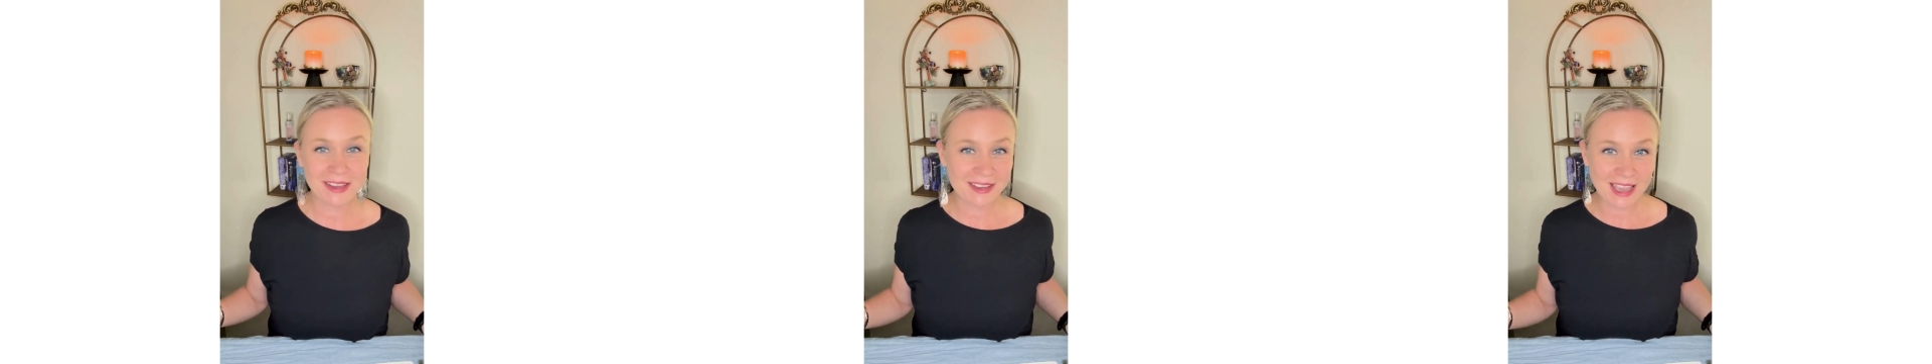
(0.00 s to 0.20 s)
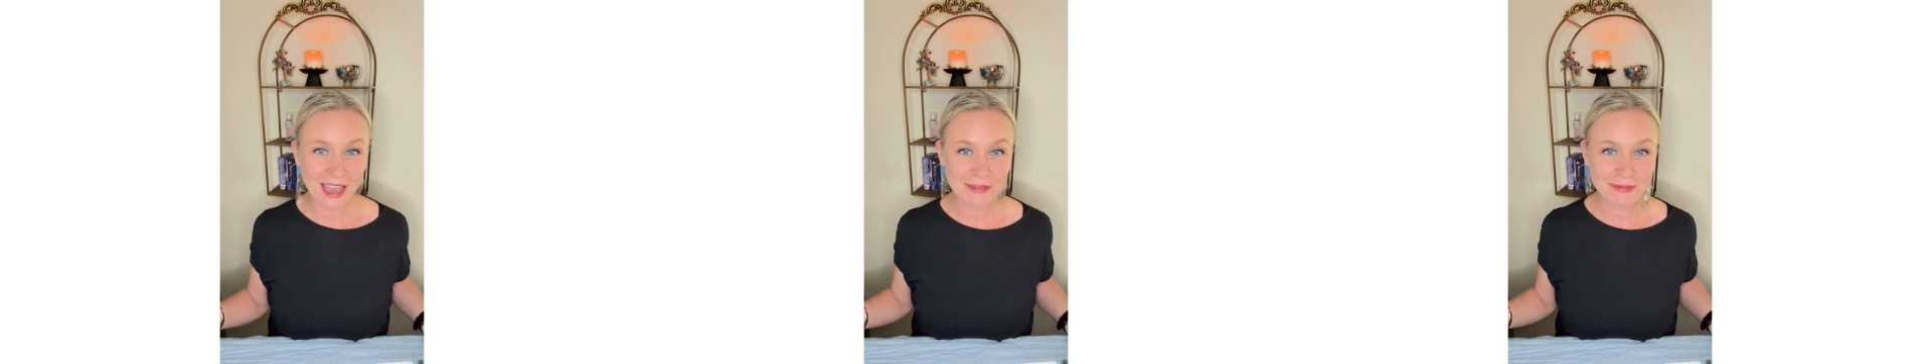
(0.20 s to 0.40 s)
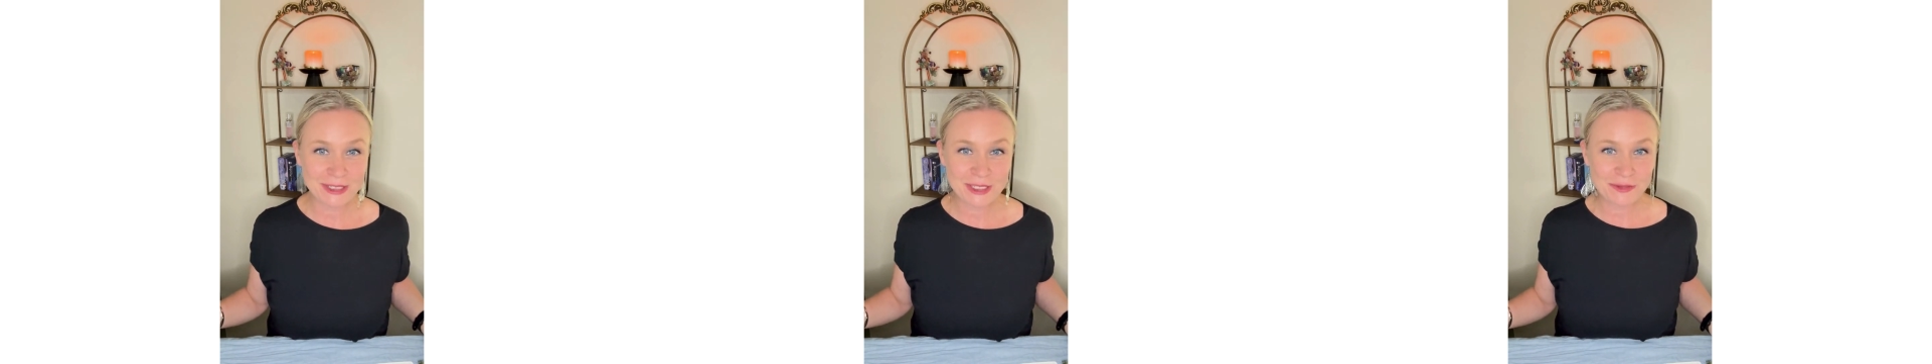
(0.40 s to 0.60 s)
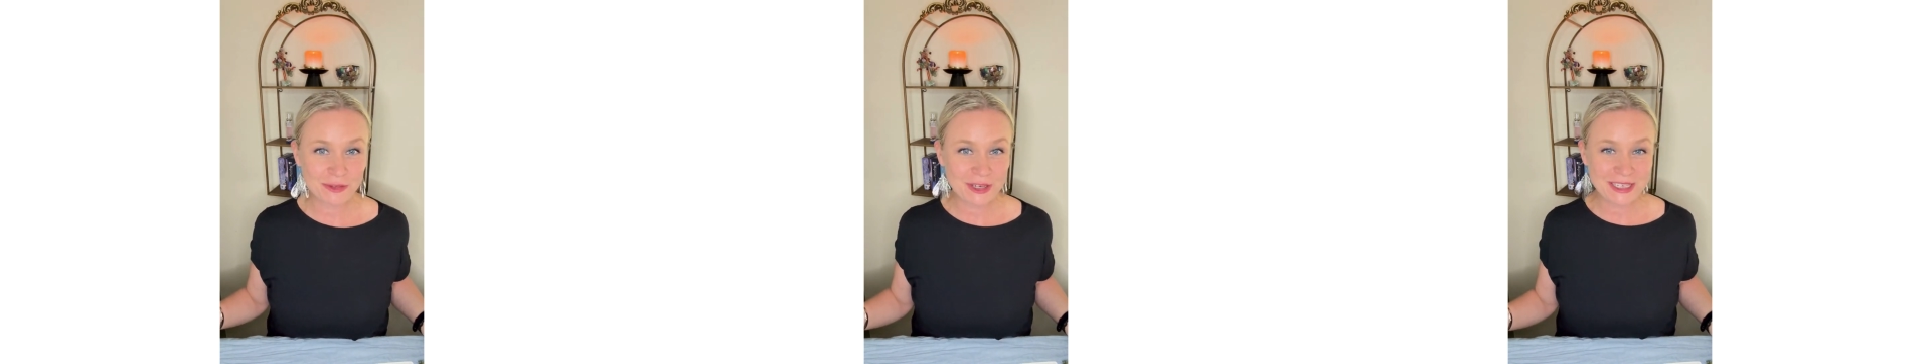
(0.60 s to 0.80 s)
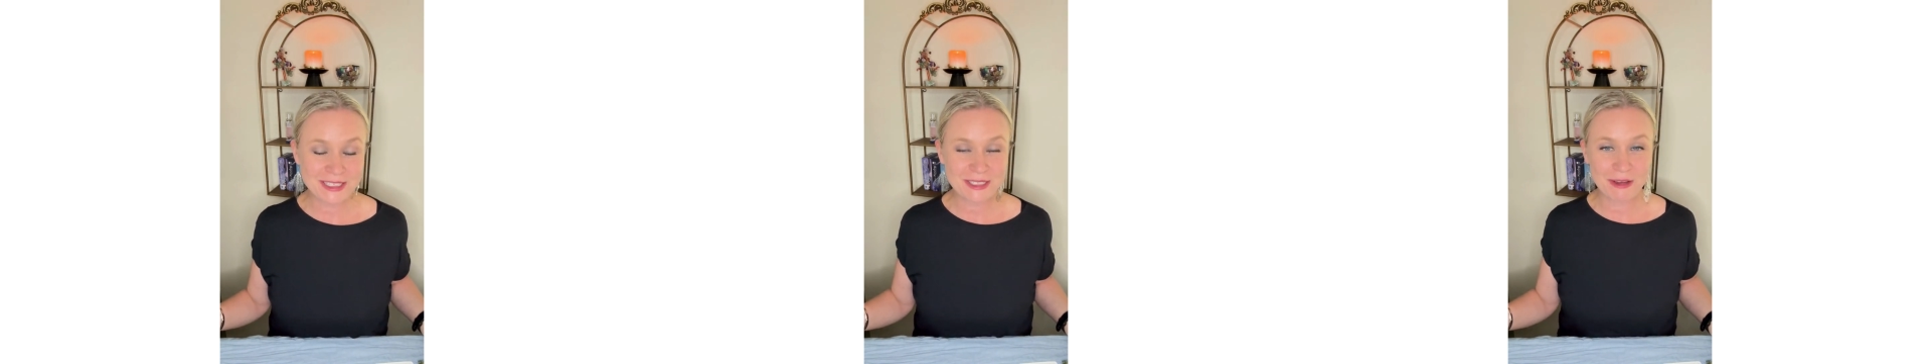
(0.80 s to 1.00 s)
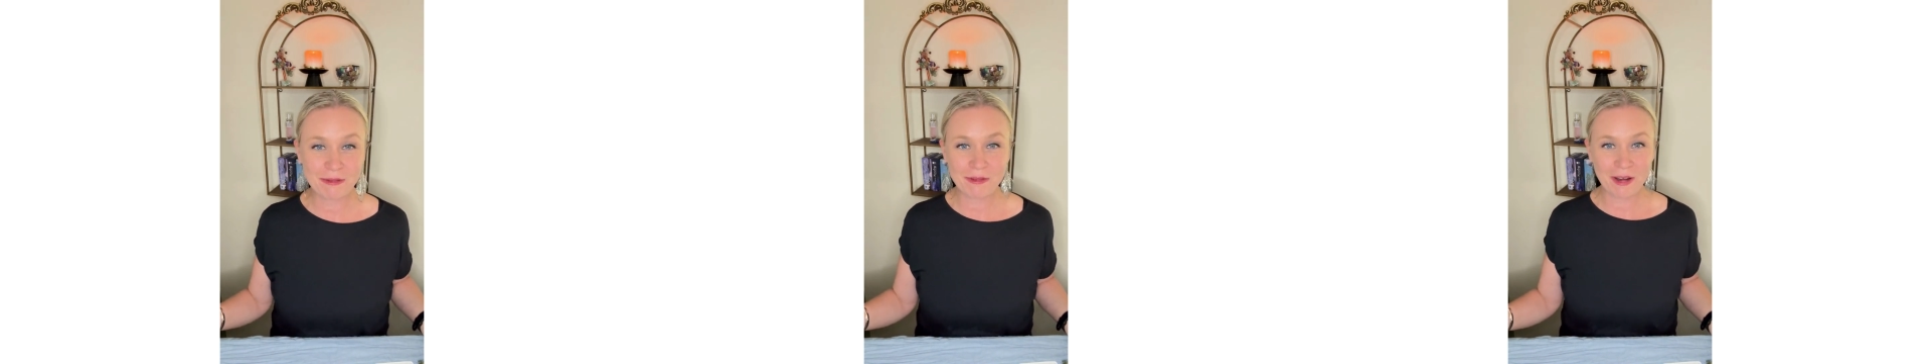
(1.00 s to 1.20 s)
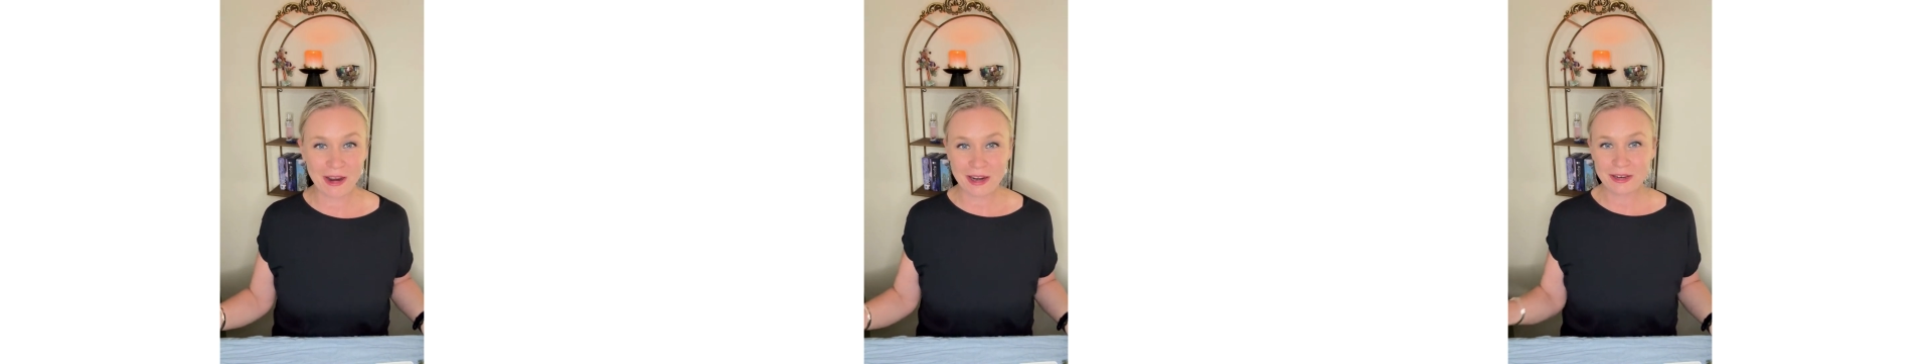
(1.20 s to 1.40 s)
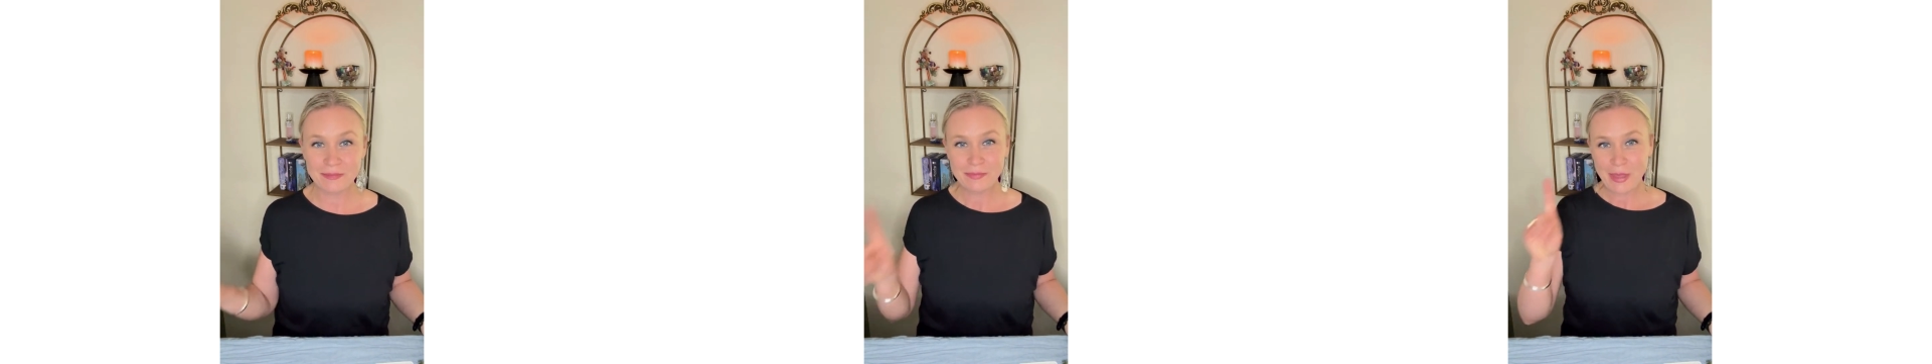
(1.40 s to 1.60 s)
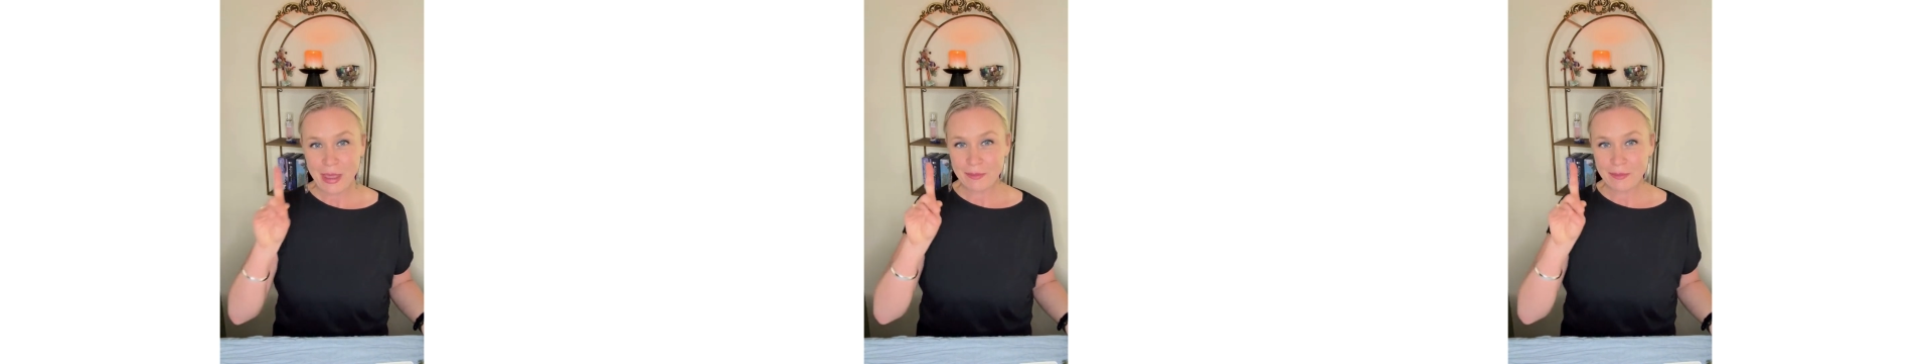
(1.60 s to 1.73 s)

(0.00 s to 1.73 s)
catfish free so far